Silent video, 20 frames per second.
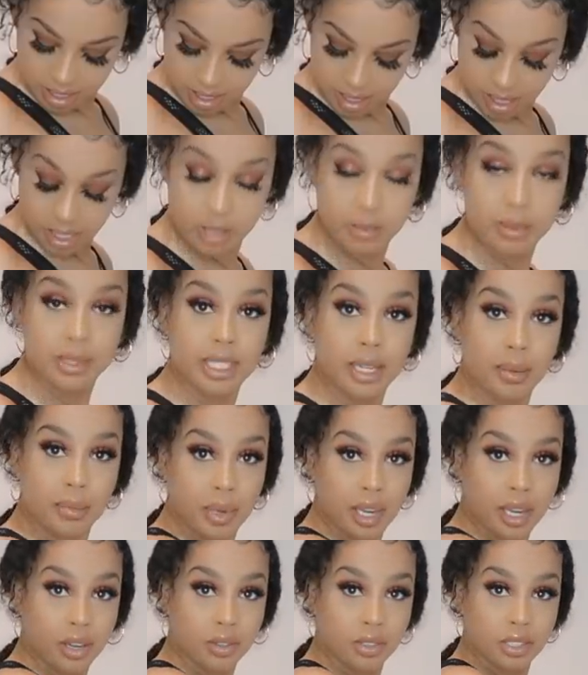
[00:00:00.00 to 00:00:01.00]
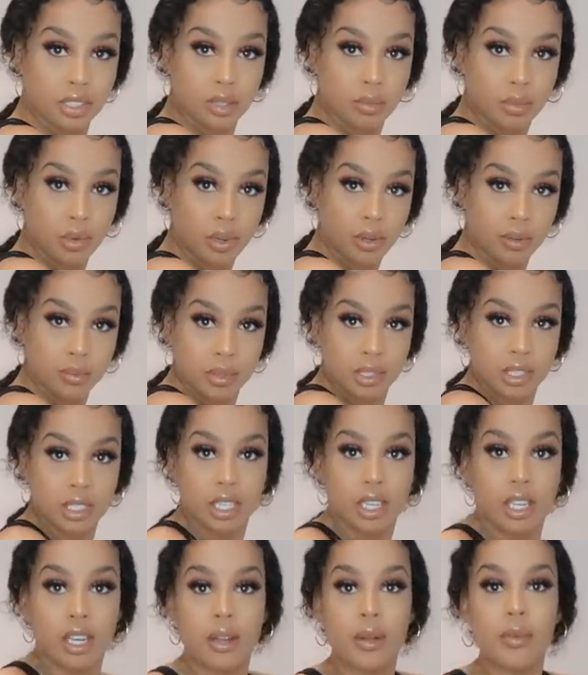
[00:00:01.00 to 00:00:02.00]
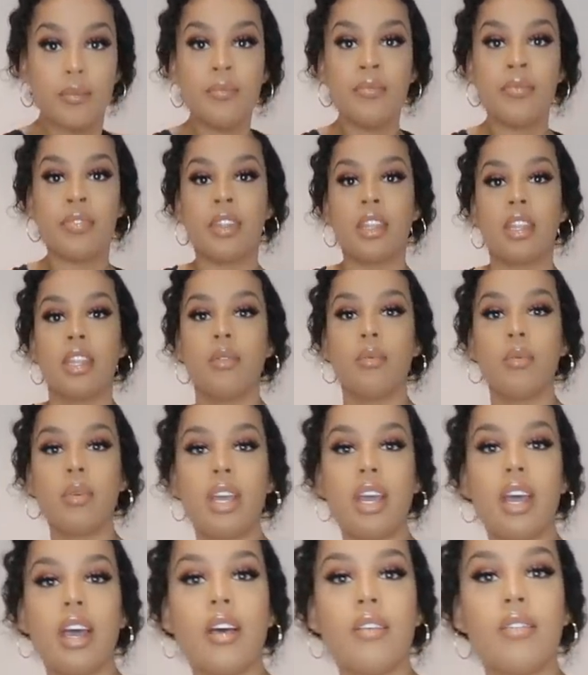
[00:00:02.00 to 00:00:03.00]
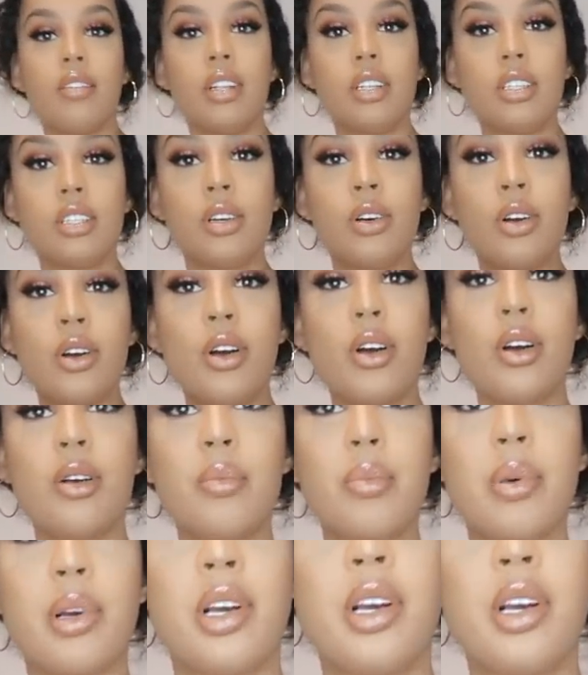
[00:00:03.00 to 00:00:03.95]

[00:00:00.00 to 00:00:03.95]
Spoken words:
These were £10, the bottoms. And we have the top.